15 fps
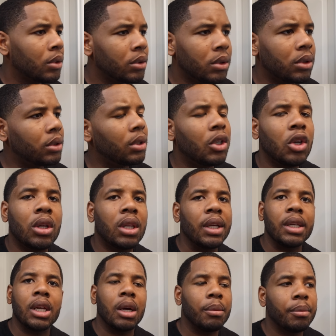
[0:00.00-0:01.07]
Just a little
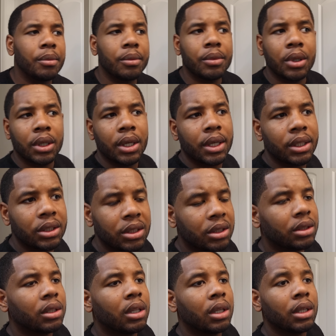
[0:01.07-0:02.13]
cleanup. Again, this is
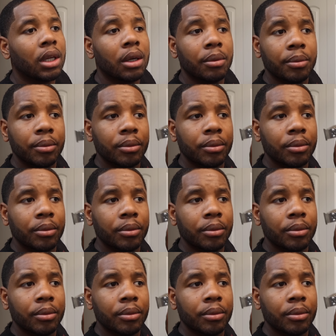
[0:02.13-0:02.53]
just the cleanup.